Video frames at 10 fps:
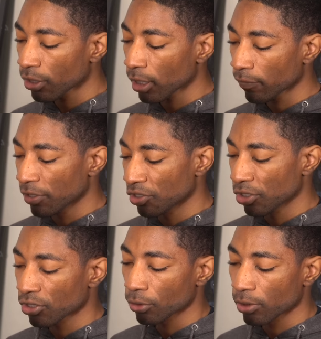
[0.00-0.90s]
think of TCG
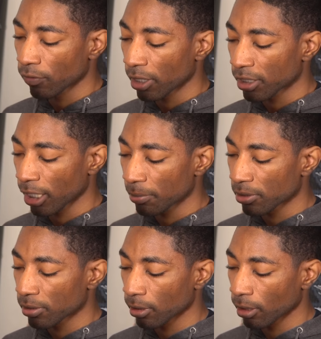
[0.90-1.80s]
exclusive
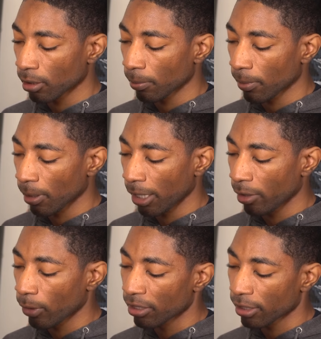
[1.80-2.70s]
archetypes um, and
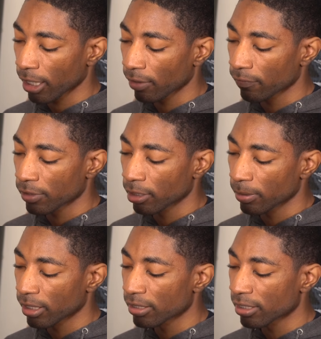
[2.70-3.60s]
the way they kind of tend to
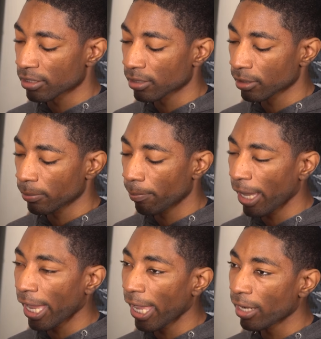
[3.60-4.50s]
be consistently
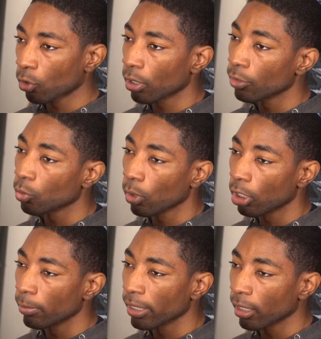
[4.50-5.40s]
bad or
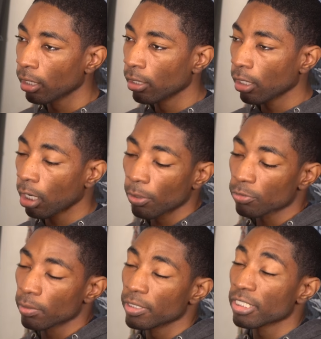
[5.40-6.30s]
underwhelming,
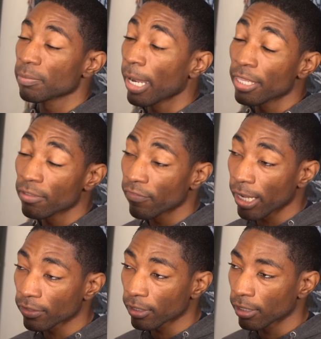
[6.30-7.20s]
almost despite the
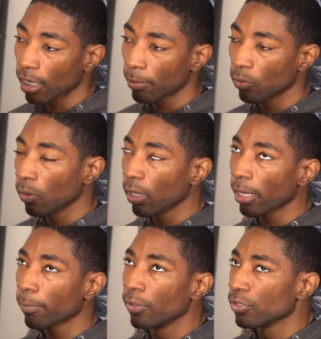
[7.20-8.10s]
fact that Konami will
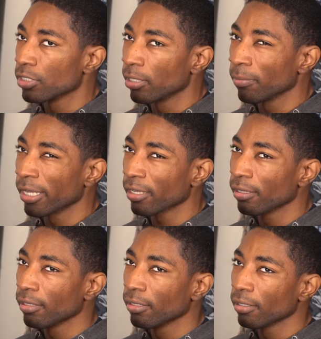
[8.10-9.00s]
like push them like
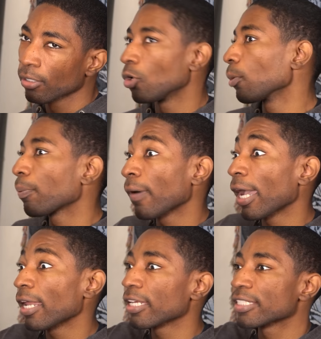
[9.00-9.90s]
gold
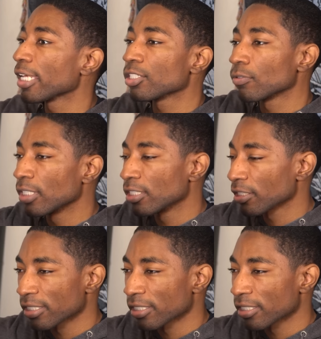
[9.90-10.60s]
pride accessories, like the